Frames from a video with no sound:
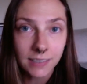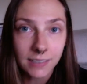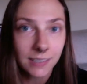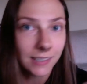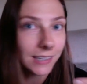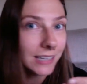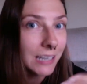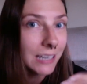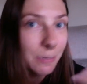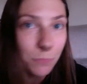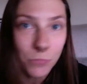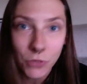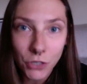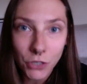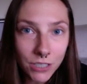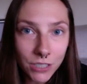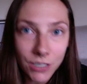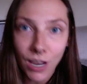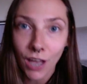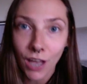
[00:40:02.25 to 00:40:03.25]
to keep the
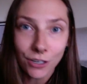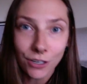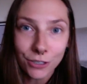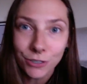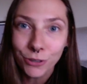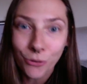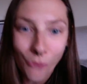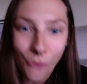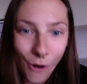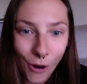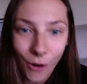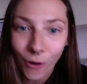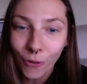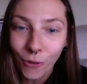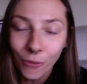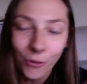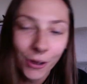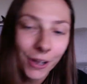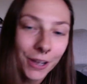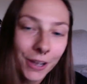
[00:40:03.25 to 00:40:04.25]
status
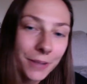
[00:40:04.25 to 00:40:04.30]
quo,